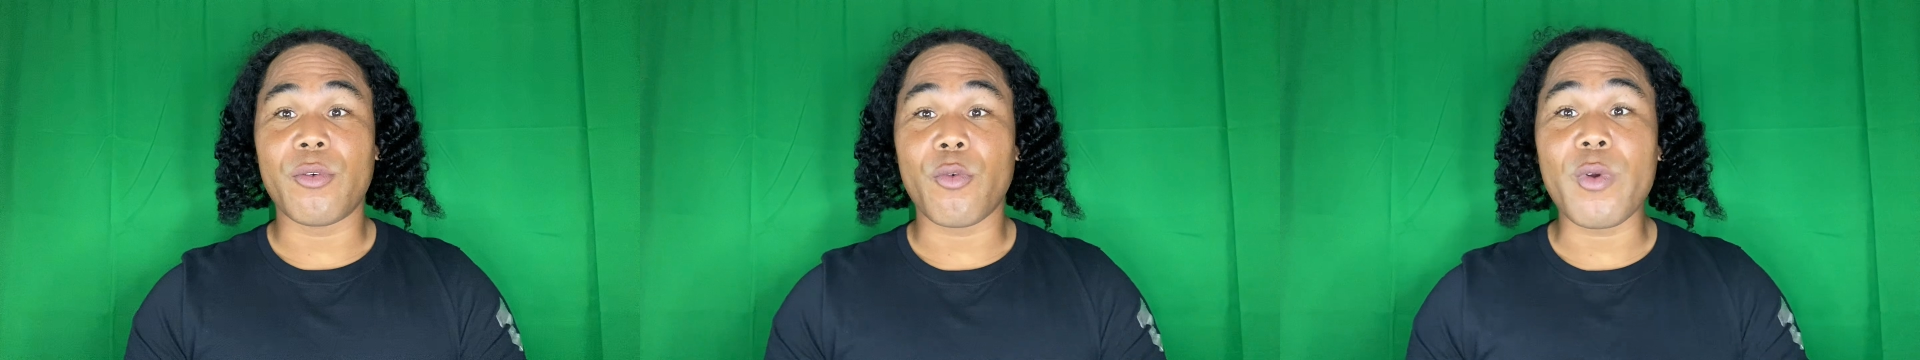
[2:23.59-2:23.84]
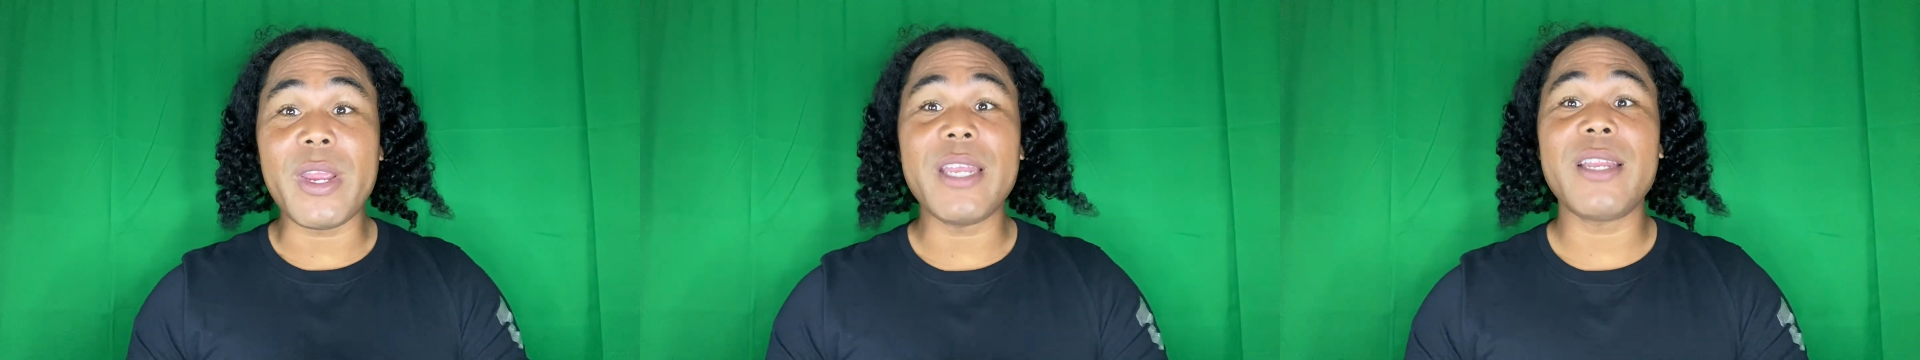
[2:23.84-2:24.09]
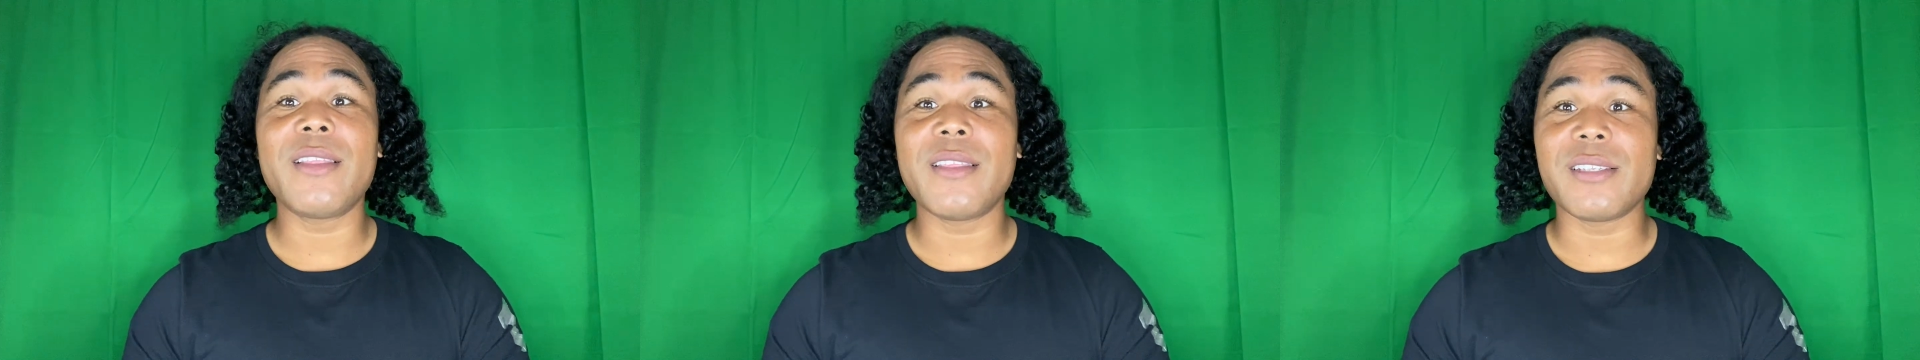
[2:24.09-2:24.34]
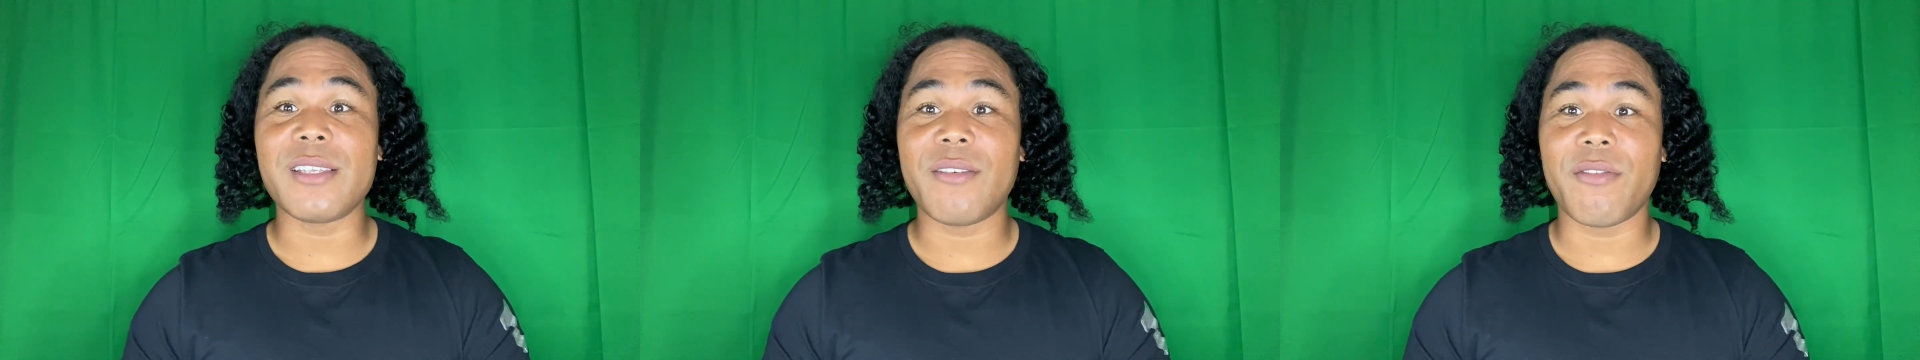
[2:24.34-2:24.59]
reading
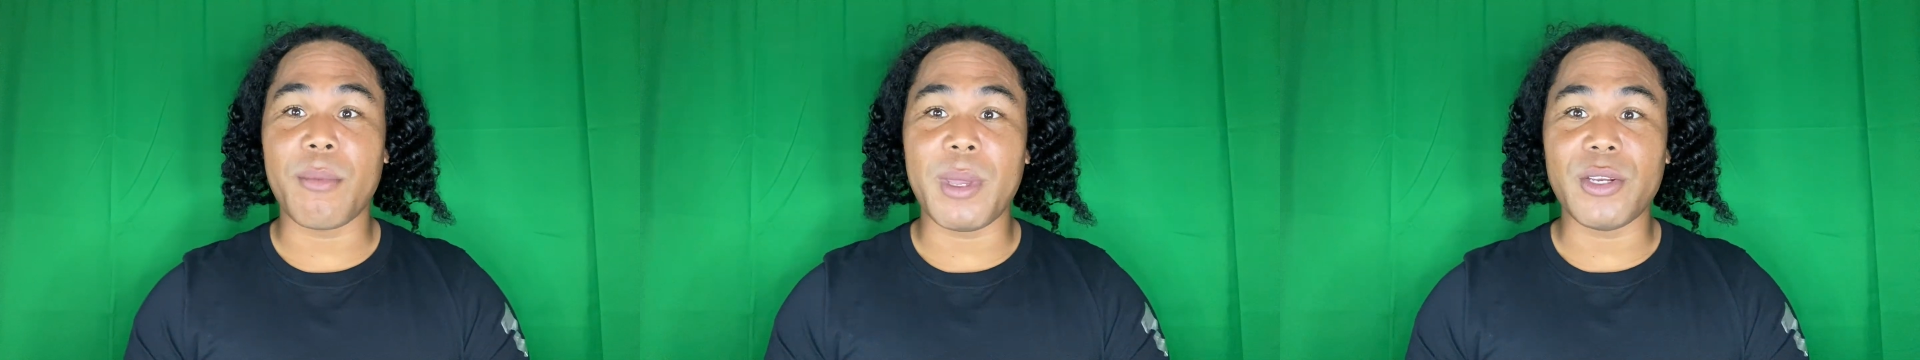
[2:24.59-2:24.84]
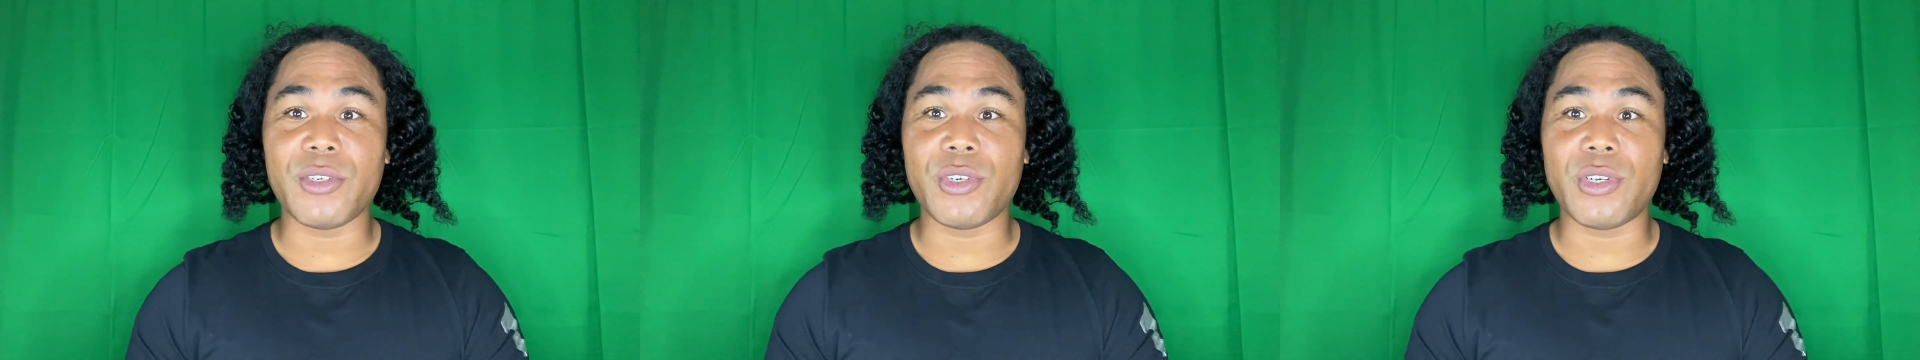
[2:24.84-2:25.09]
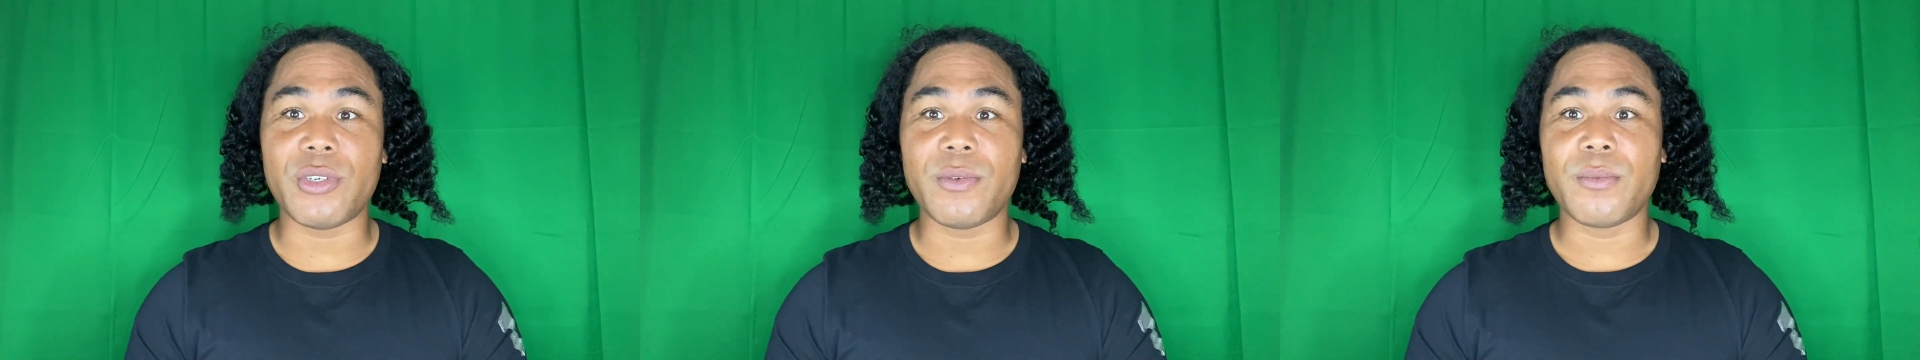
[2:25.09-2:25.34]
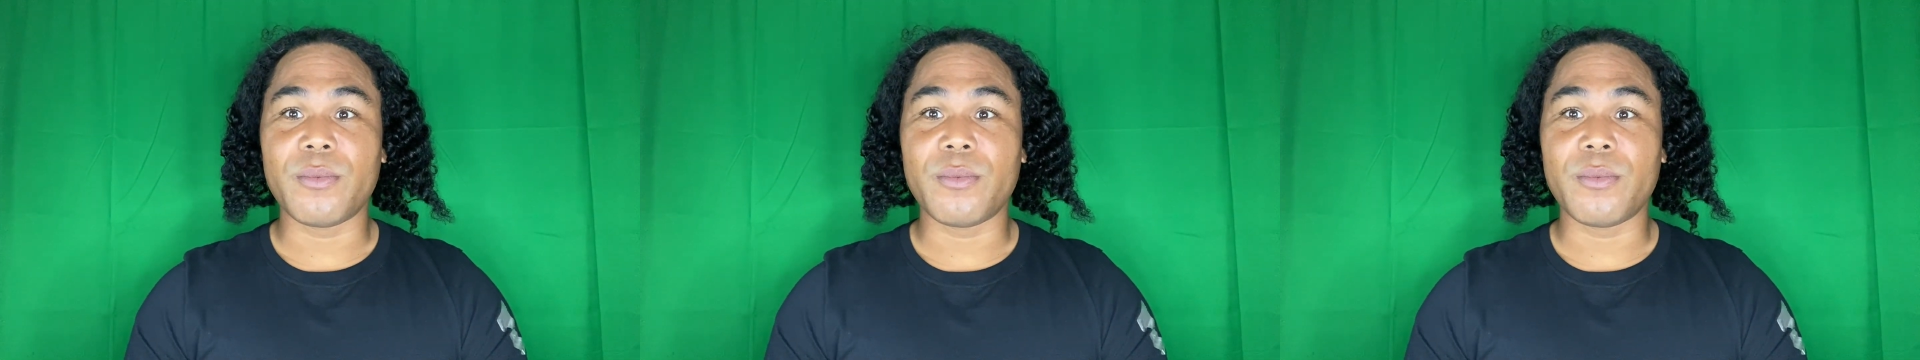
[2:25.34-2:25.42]
this information,